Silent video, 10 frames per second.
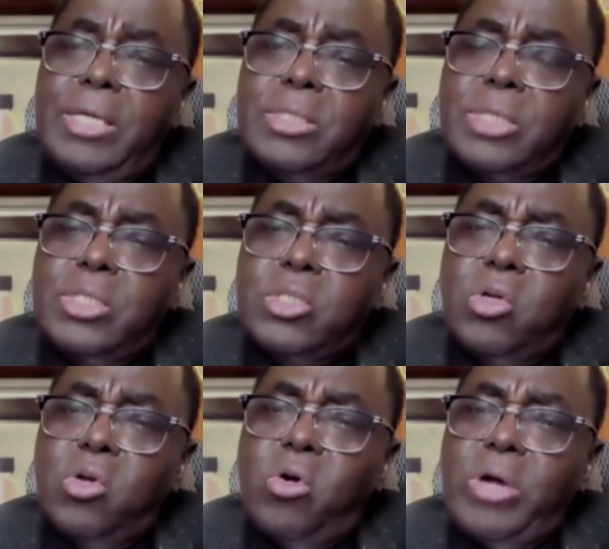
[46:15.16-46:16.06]

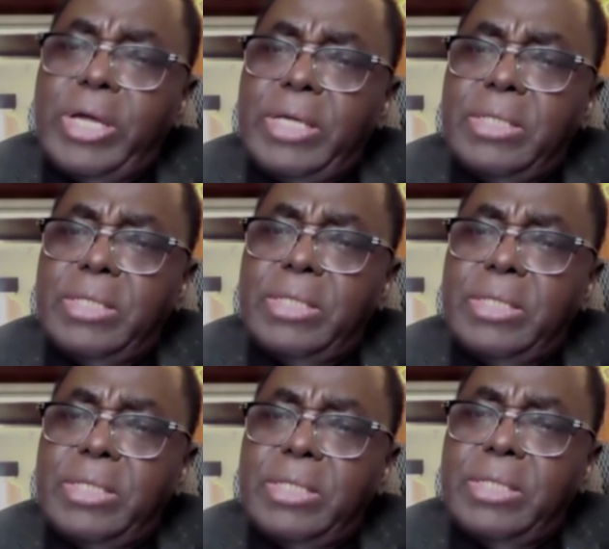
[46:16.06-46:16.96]
As long as
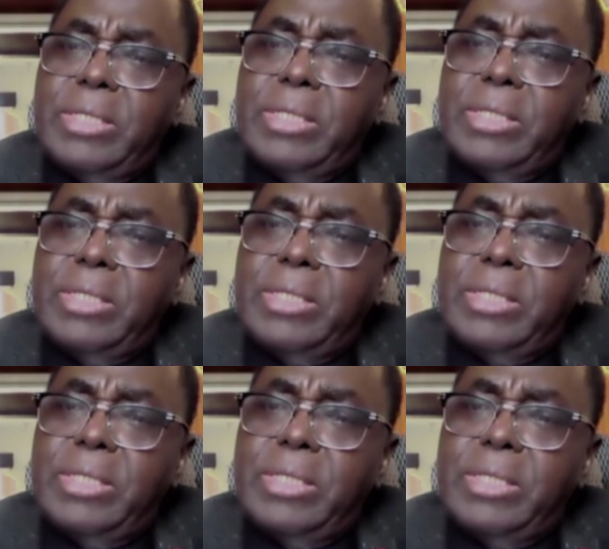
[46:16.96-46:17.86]

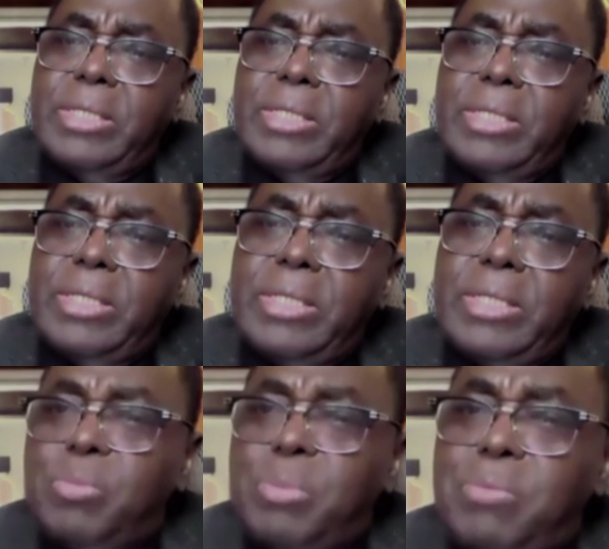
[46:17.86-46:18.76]
as
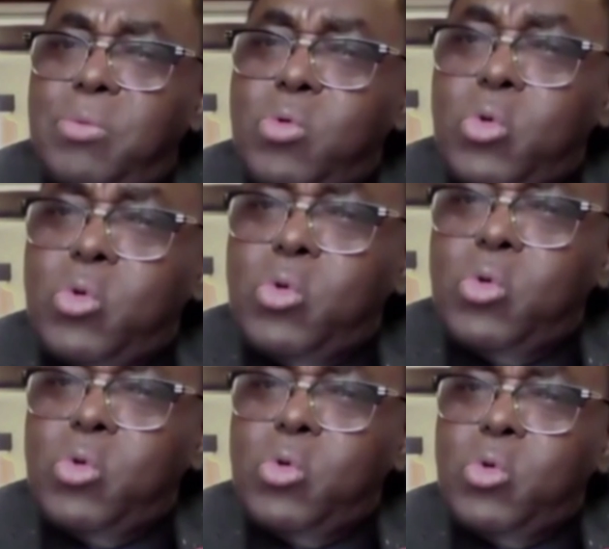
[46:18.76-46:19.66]
long as those
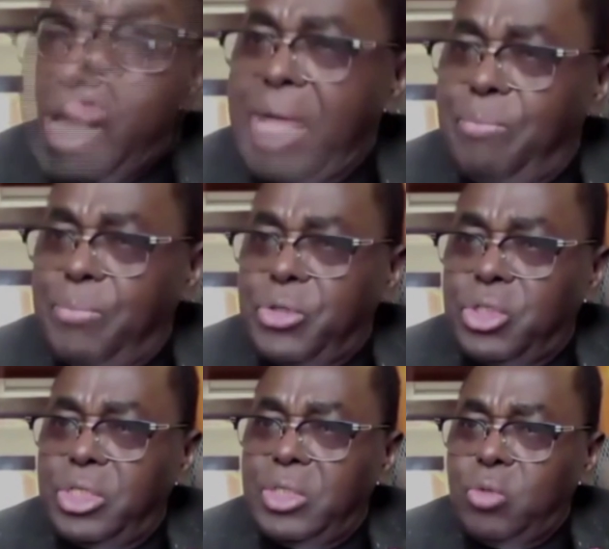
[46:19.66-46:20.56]
people do not
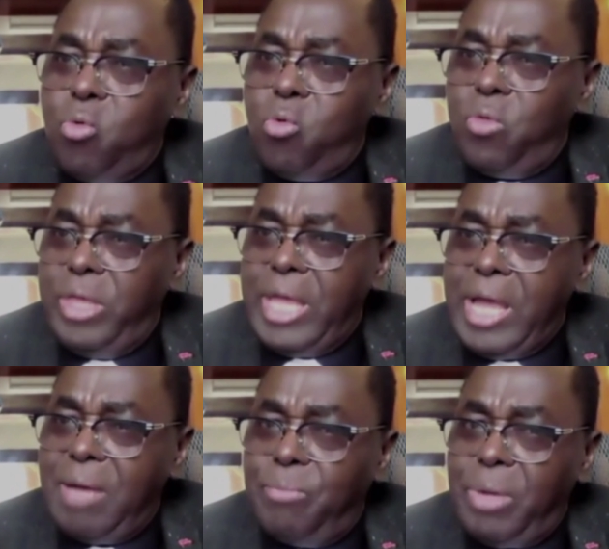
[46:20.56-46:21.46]
really appreciate
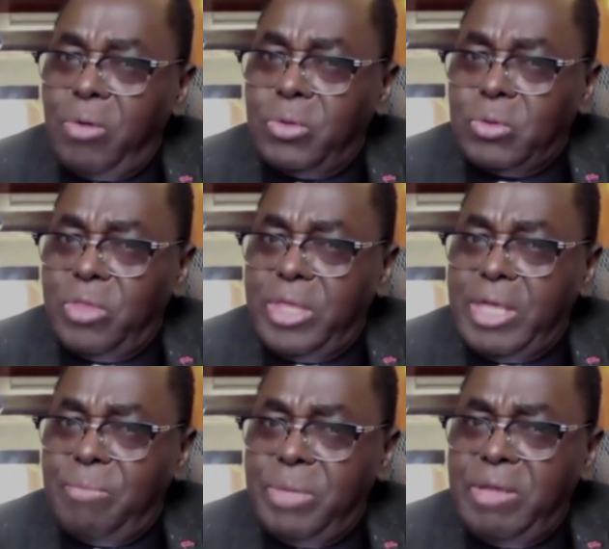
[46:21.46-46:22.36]
who they harm out
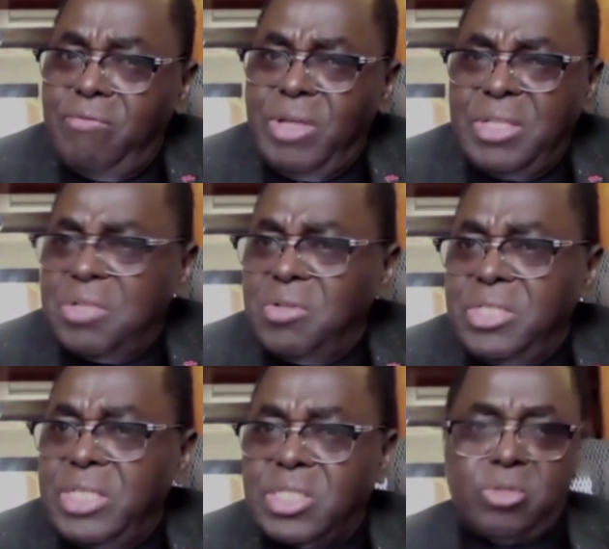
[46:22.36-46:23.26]
of their behavior,
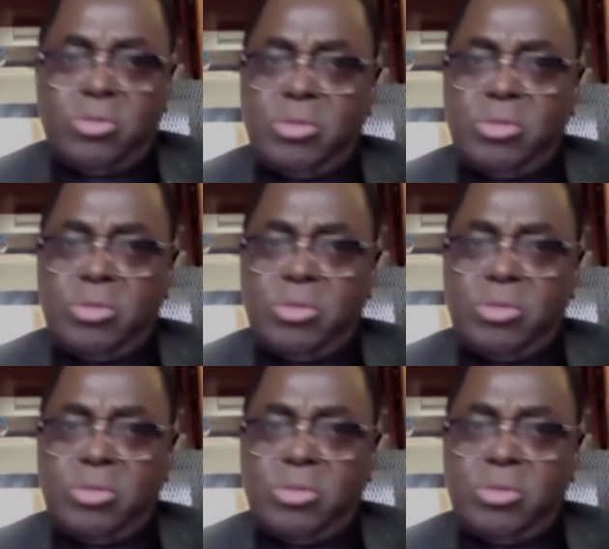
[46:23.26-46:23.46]
they just